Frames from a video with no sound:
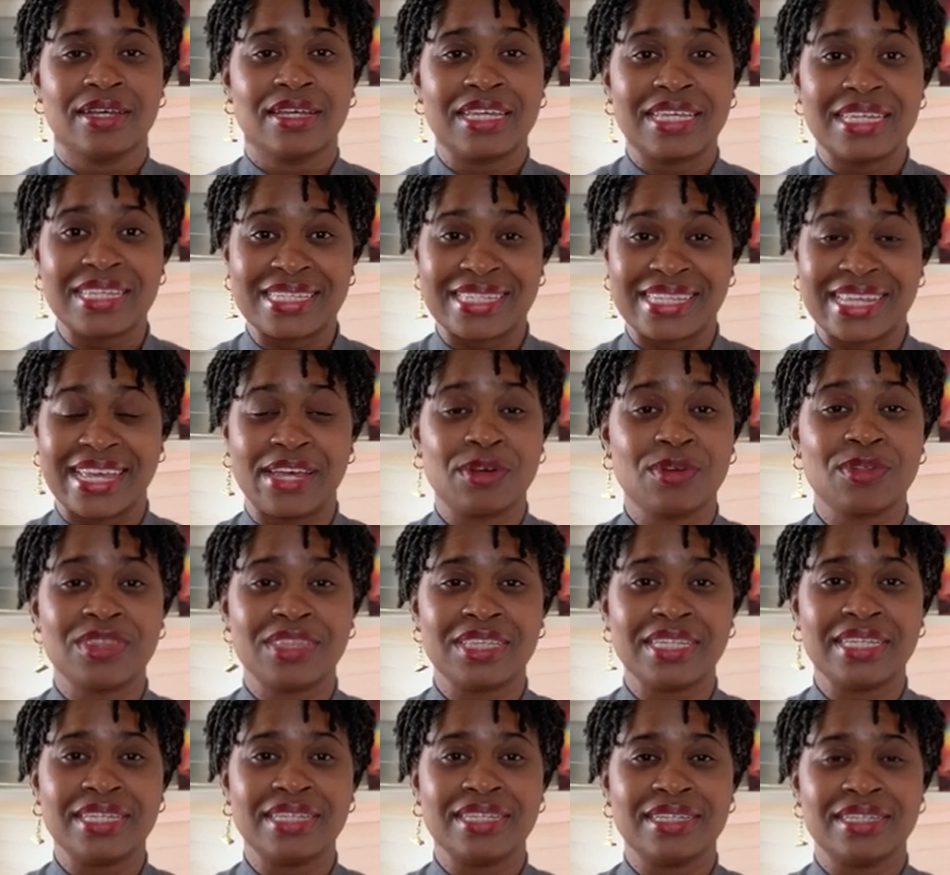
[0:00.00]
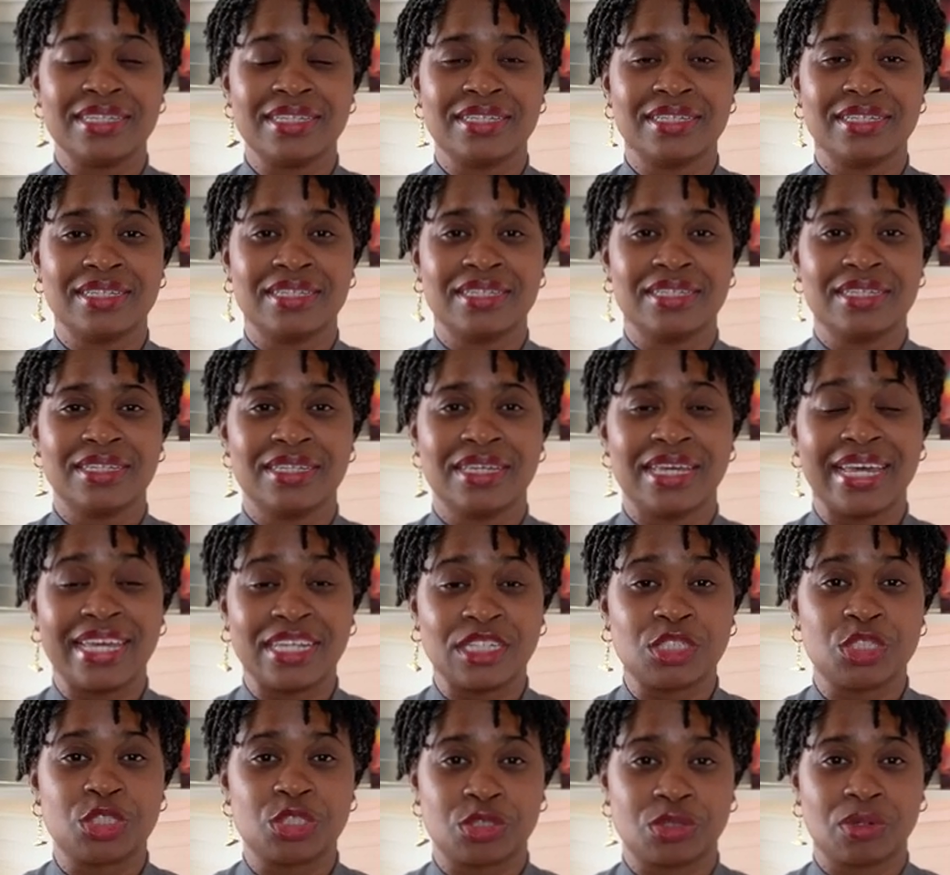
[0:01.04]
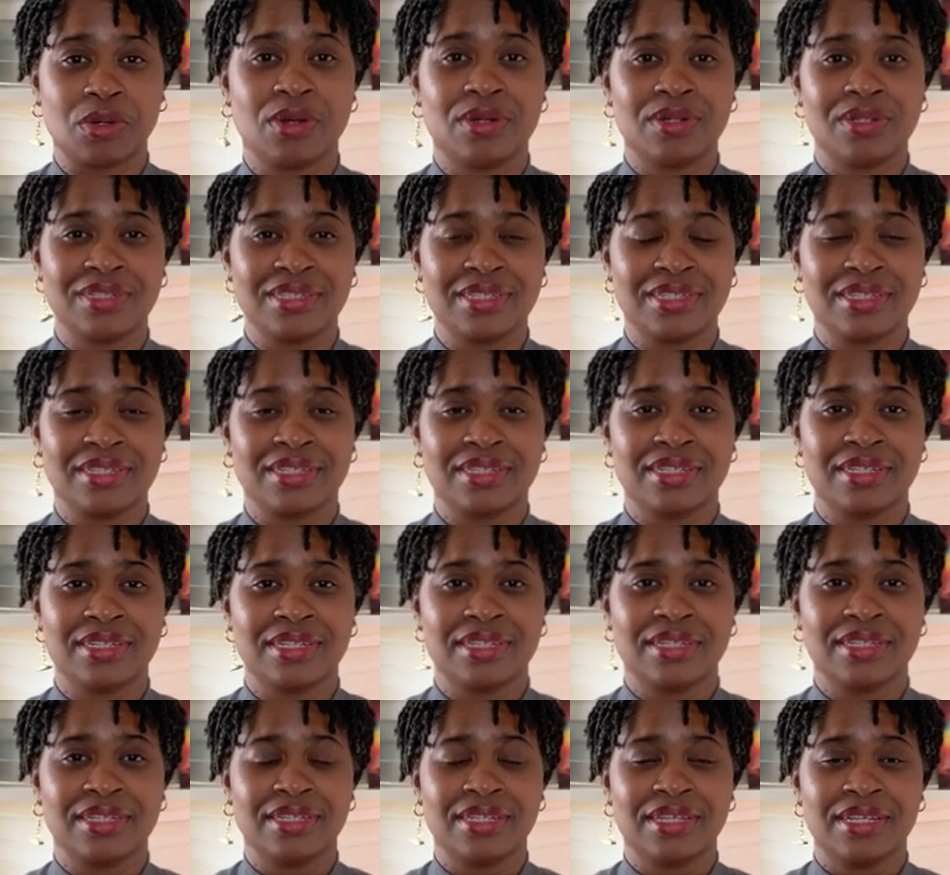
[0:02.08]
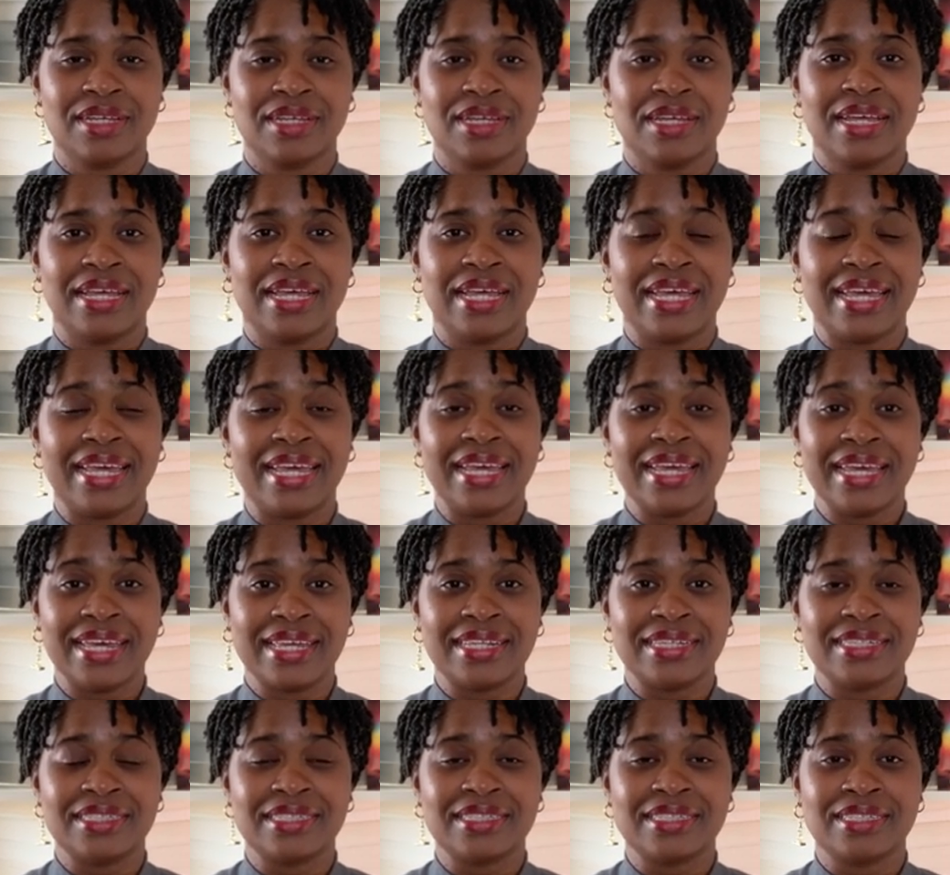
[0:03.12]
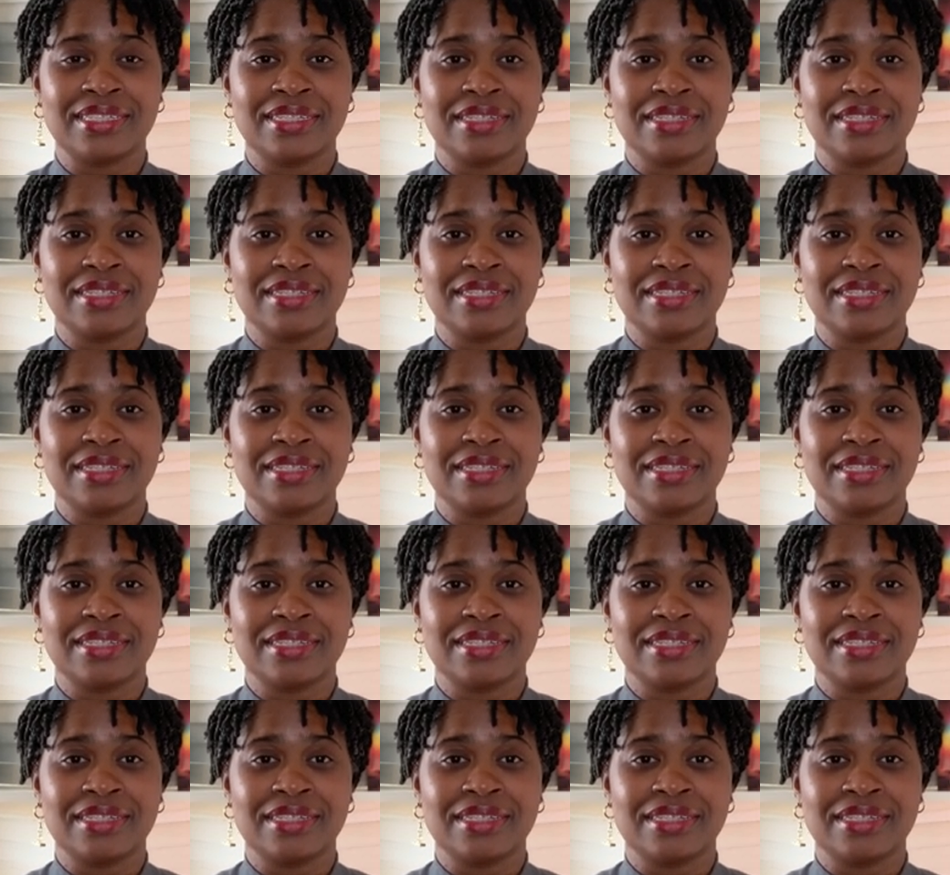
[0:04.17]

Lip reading: is healthy and strong and